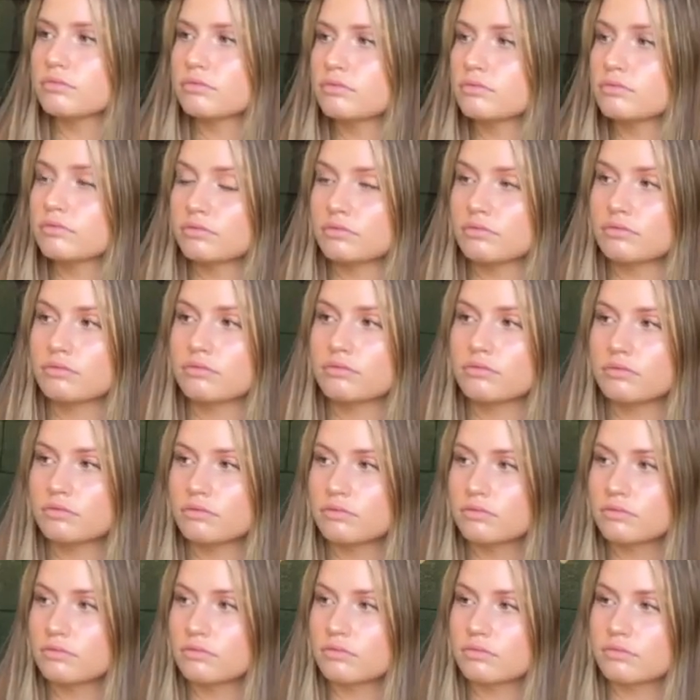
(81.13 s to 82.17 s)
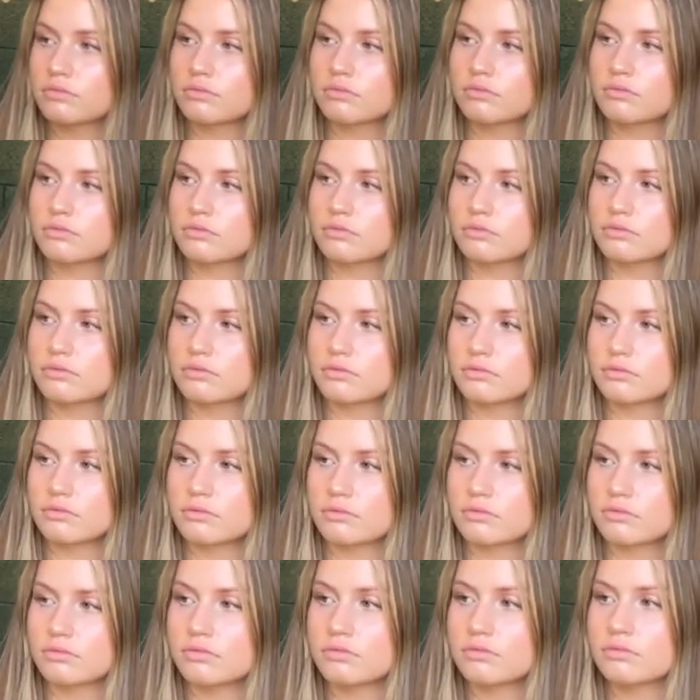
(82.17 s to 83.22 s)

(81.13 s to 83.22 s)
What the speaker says: The person shown says nothing.